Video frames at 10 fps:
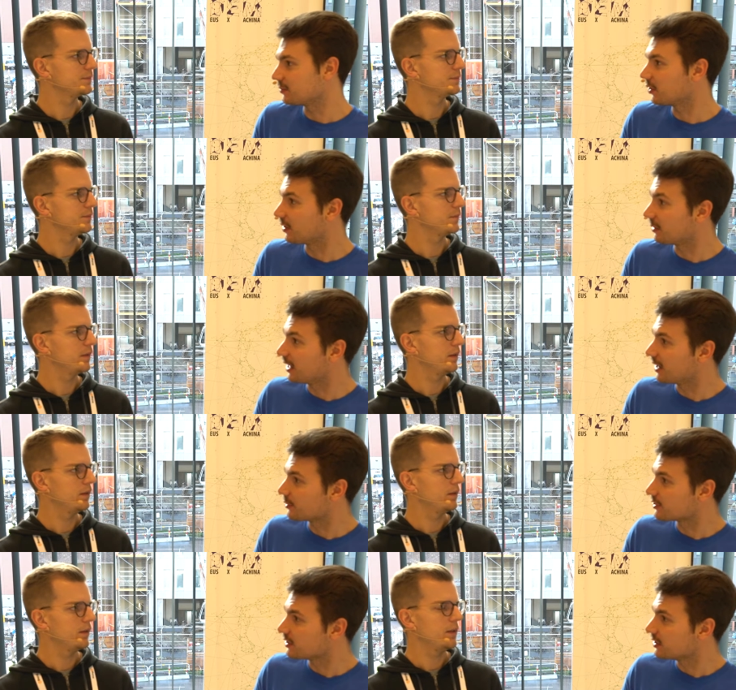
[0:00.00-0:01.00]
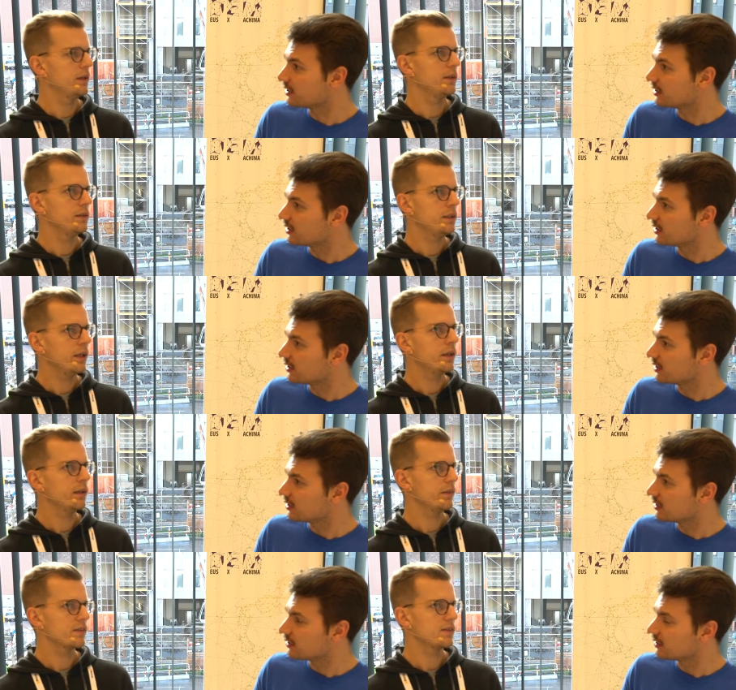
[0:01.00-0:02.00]
Speaker 1: programming language.
Speaker 2: Yeah, I
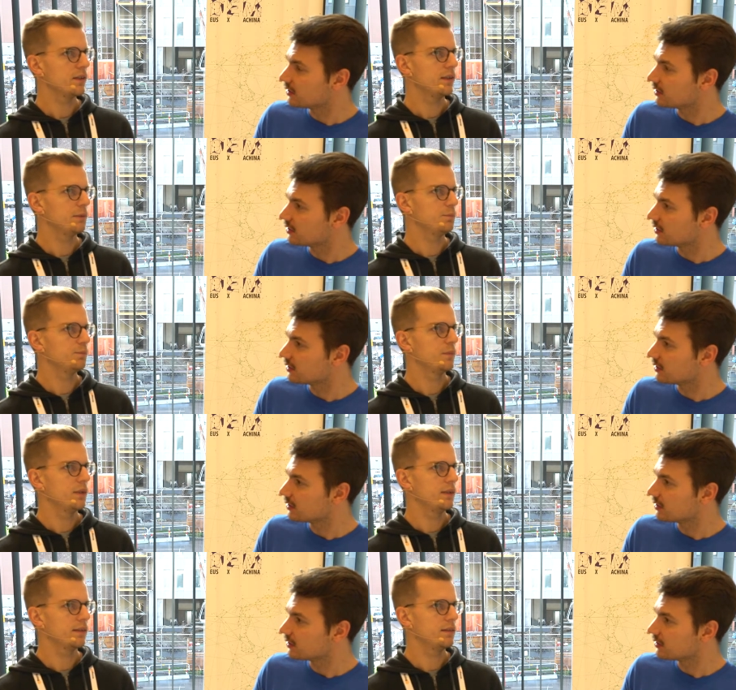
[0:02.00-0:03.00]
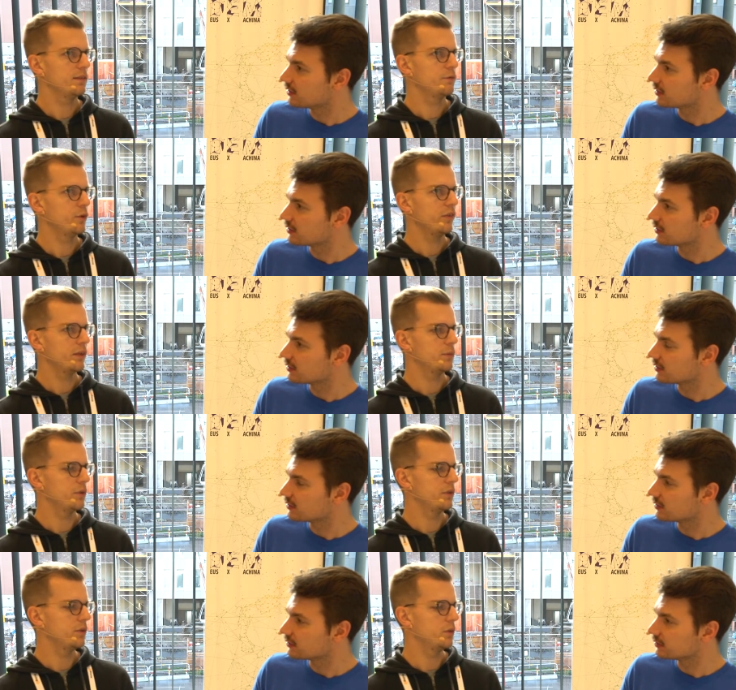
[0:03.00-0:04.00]
guess um, like the first step you
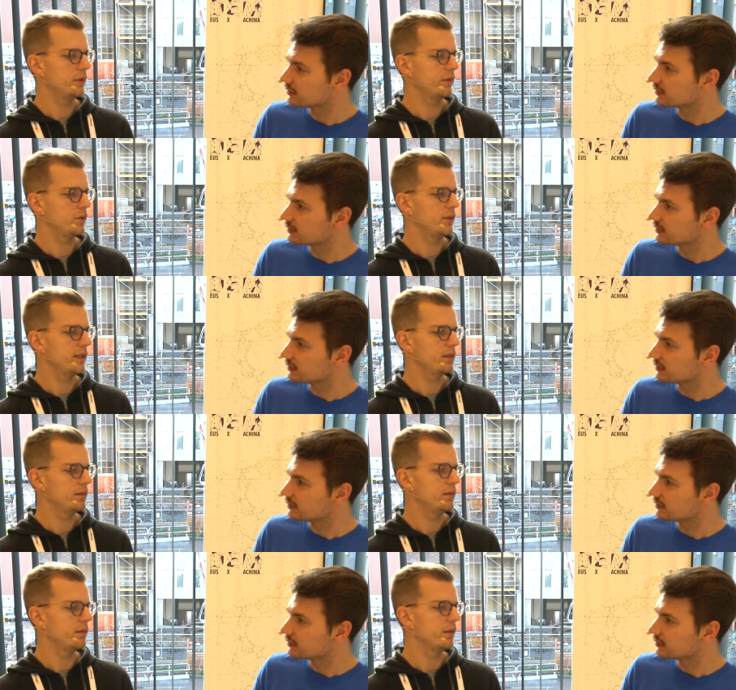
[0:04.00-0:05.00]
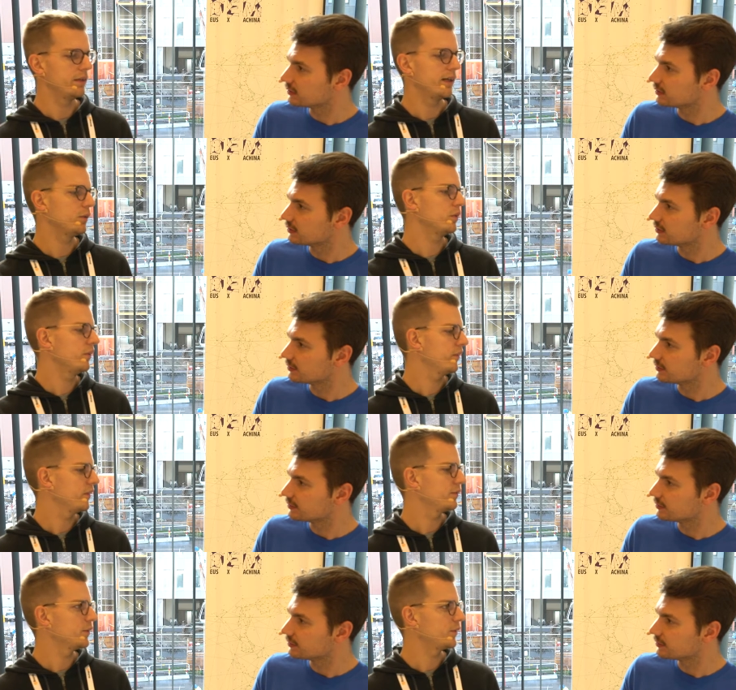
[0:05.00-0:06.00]
can do is to take the nouns
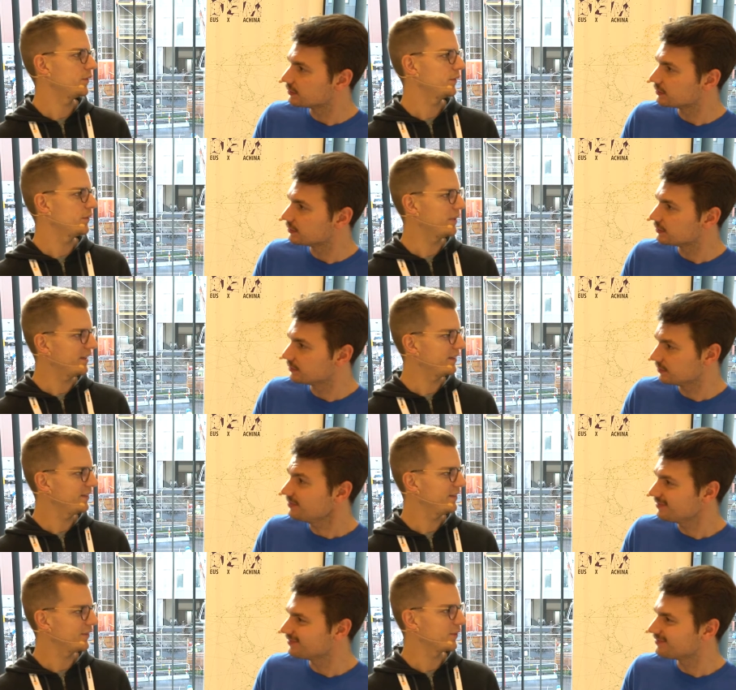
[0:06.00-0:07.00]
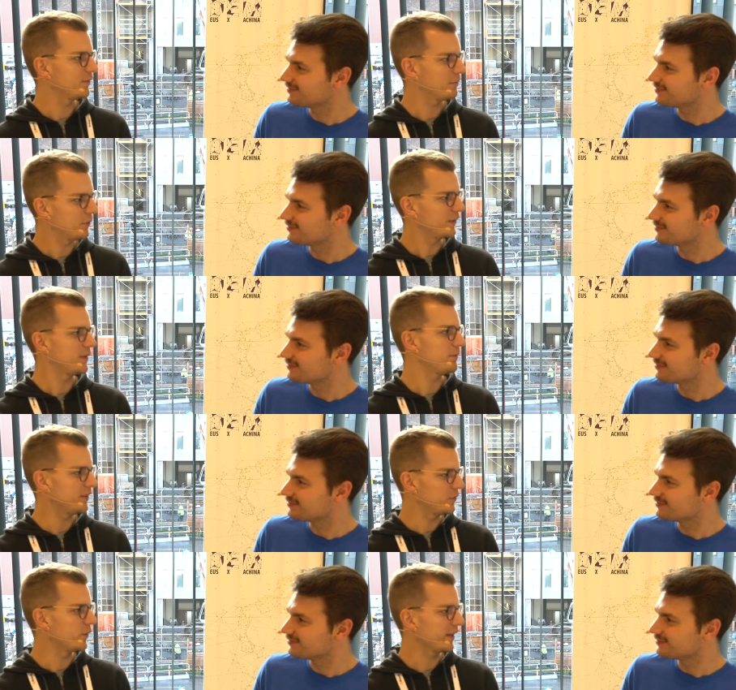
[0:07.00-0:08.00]
of your domain mm -hmm. sort of and put them
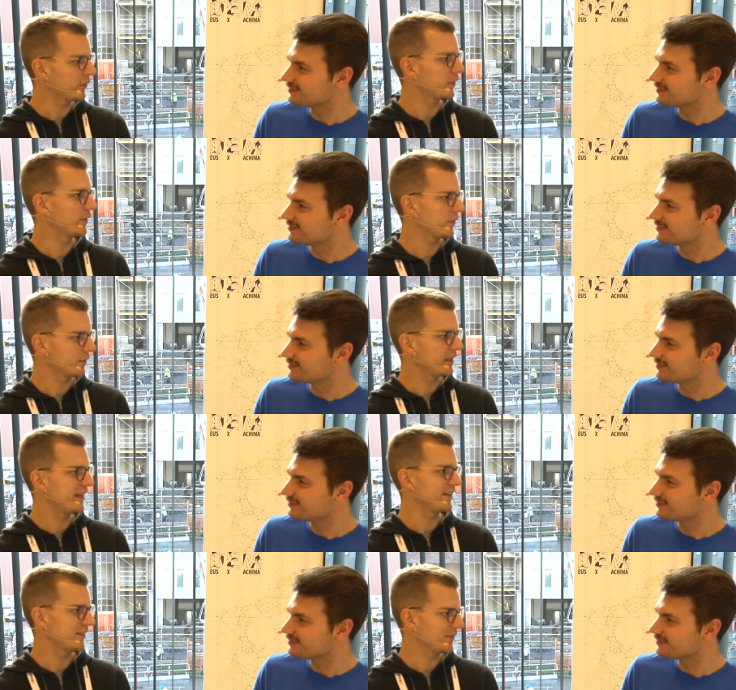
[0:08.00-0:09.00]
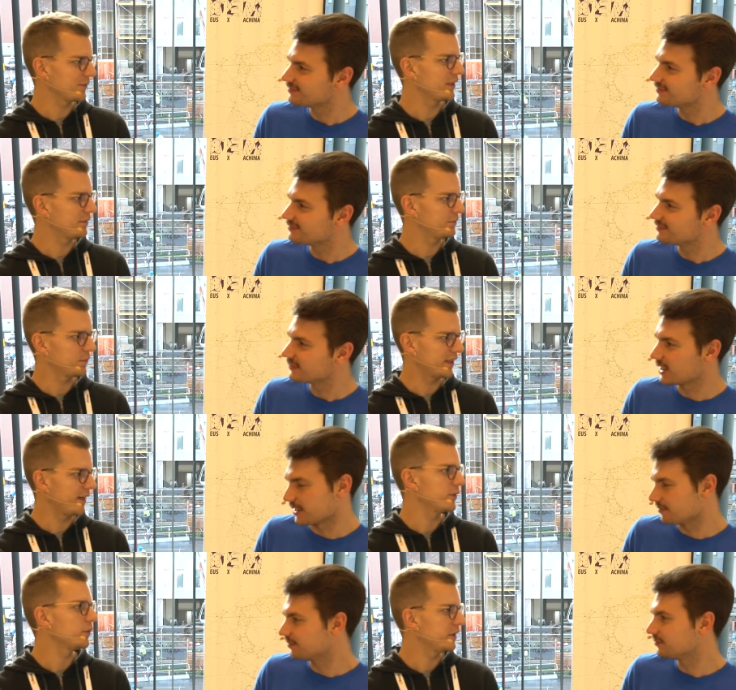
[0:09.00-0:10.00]
into records or classes or whatever what yeah.
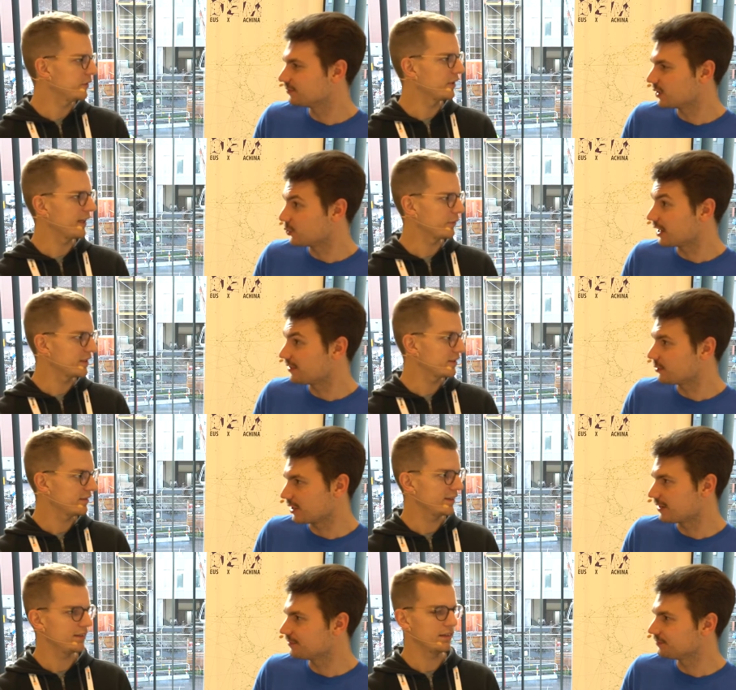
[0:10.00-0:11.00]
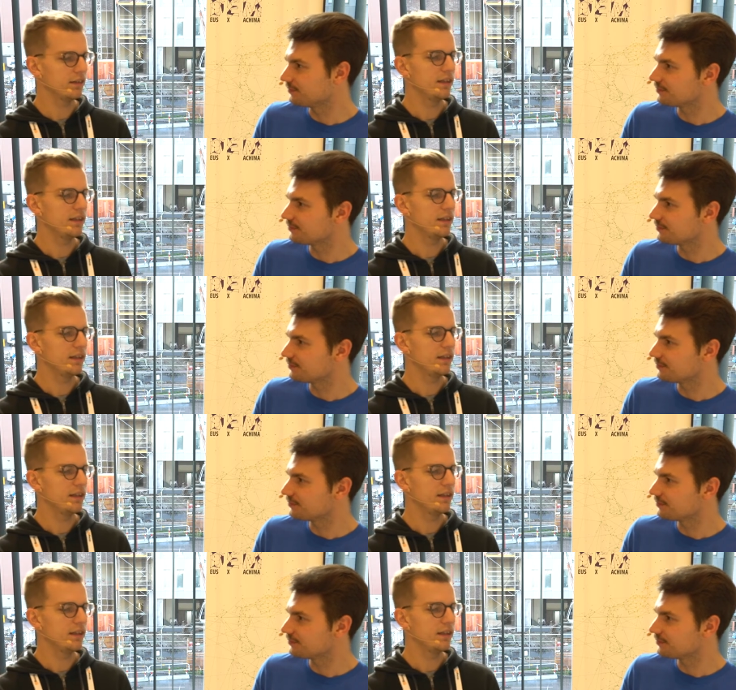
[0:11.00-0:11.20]
have you in your language right, right. right, yeah